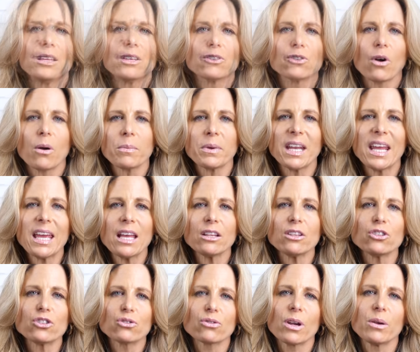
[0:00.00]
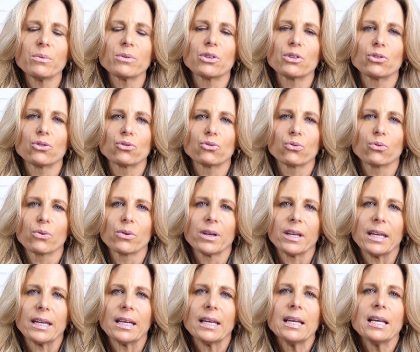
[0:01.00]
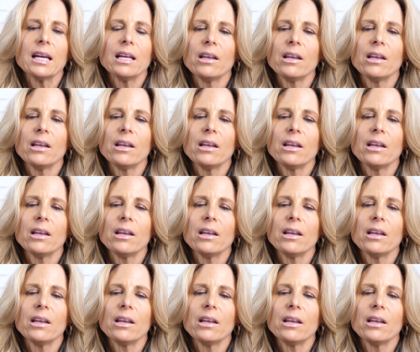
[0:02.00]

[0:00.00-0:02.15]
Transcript: So I'm going to illustrate with a story.